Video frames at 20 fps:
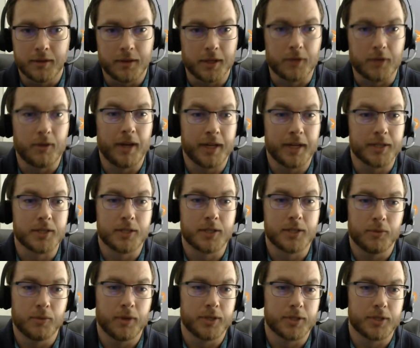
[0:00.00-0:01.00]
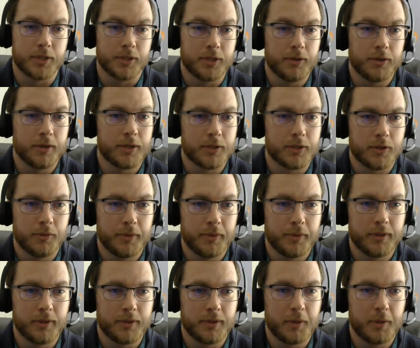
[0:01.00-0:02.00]
The client still wants to do it, so
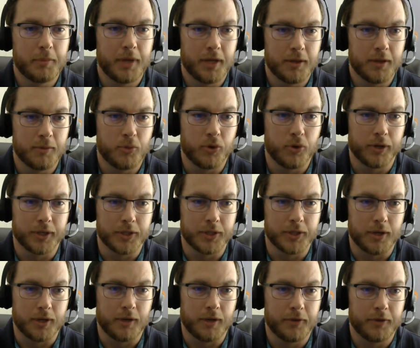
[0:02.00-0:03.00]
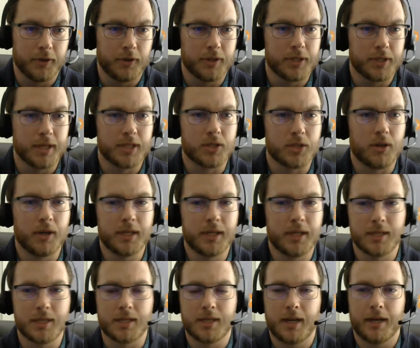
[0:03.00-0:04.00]
we, we pay the mortgage off. You know, as, as long
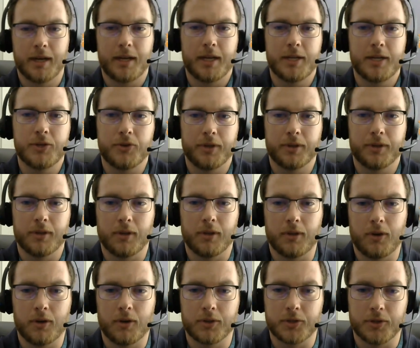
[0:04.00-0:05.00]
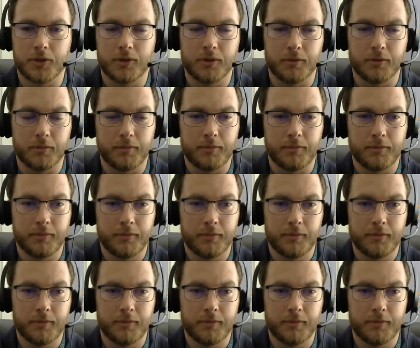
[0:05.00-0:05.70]
as it's not hindering the long-term